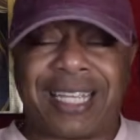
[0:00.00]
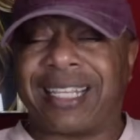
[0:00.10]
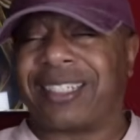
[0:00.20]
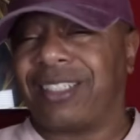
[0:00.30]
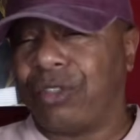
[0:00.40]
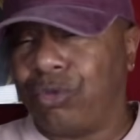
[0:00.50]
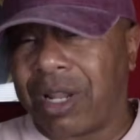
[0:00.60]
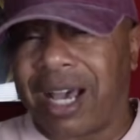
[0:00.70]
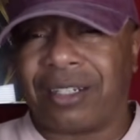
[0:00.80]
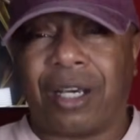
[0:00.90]
taxes and you
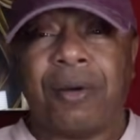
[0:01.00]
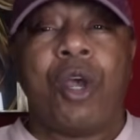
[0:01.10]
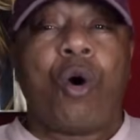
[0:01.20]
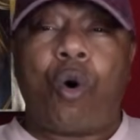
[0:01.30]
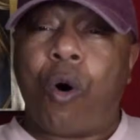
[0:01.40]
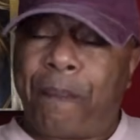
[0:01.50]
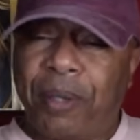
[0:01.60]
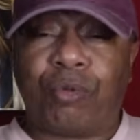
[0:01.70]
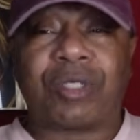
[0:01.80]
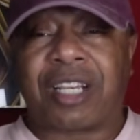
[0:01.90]
locked up, or
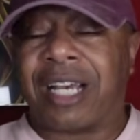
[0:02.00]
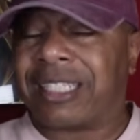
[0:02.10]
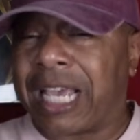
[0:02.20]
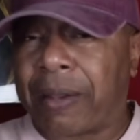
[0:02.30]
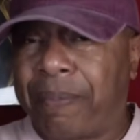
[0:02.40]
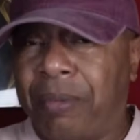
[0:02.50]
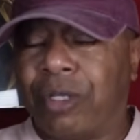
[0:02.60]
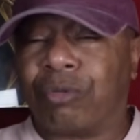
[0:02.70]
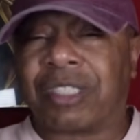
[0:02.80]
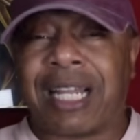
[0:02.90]
people was contacting people
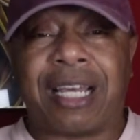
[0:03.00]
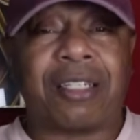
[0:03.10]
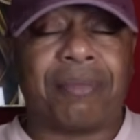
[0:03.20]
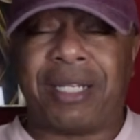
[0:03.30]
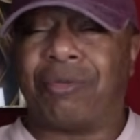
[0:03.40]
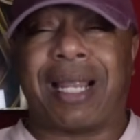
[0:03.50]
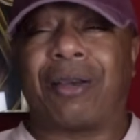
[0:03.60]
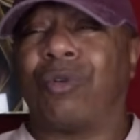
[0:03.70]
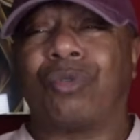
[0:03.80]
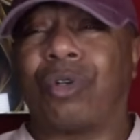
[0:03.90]
that was locked up and they were like,
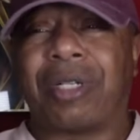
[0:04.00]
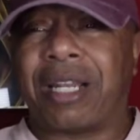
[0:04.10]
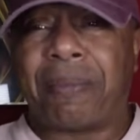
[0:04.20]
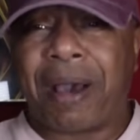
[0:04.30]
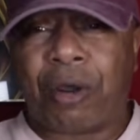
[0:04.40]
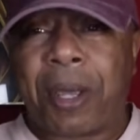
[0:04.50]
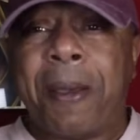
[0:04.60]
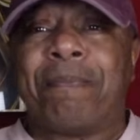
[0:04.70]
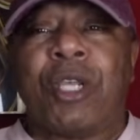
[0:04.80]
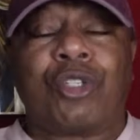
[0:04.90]
I don't know nothing about it.
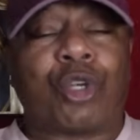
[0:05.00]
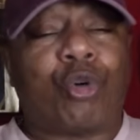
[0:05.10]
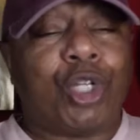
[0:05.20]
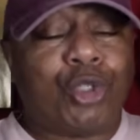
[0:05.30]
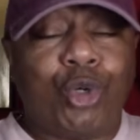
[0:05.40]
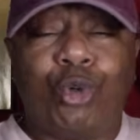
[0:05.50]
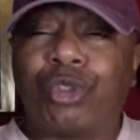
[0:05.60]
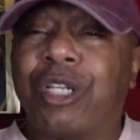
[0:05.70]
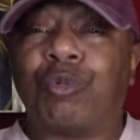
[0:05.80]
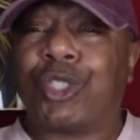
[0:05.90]
So the
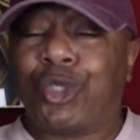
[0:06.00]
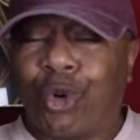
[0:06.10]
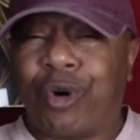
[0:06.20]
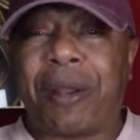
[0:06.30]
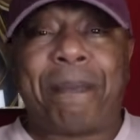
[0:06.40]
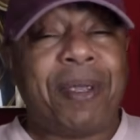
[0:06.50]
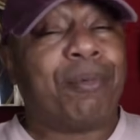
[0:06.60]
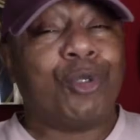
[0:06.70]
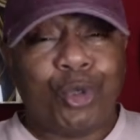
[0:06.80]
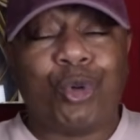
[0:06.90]
dudes that was doing it,
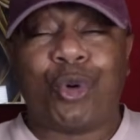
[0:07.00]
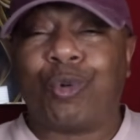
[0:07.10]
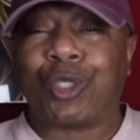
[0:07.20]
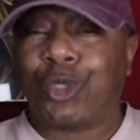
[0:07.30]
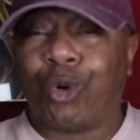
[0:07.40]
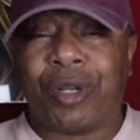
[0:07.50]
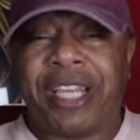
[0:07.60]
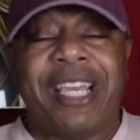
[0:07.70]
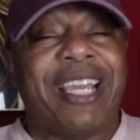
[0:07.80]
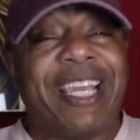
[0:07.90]
people knew who was doing
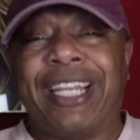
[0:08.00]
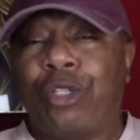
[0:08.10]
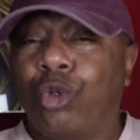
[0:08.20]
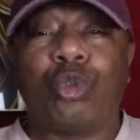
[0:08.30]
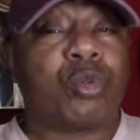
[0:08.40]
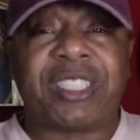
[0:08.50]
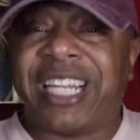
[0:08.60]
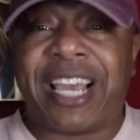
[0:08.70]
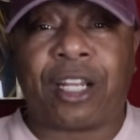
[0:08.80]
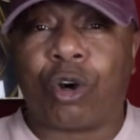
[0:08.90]
it, and dudes was
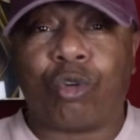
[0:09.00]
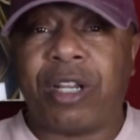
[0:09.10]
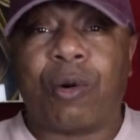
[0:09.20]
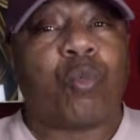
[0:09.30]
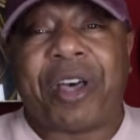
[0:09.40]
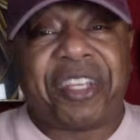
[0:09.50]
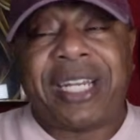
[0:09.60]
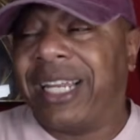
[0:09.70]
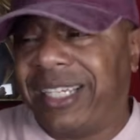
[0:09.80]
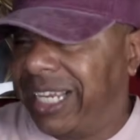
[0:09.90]
down on them, whether
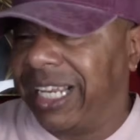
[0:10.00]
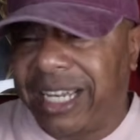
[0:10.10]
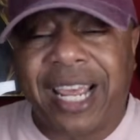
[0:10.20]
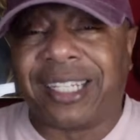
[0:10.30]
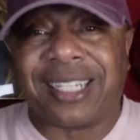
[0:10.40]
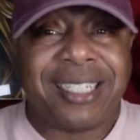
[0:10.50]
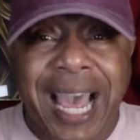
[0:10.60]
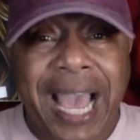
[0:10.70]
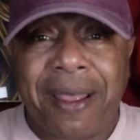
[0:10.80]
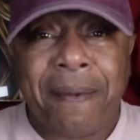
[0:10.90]
they did theirs or
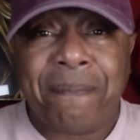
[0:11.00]
not.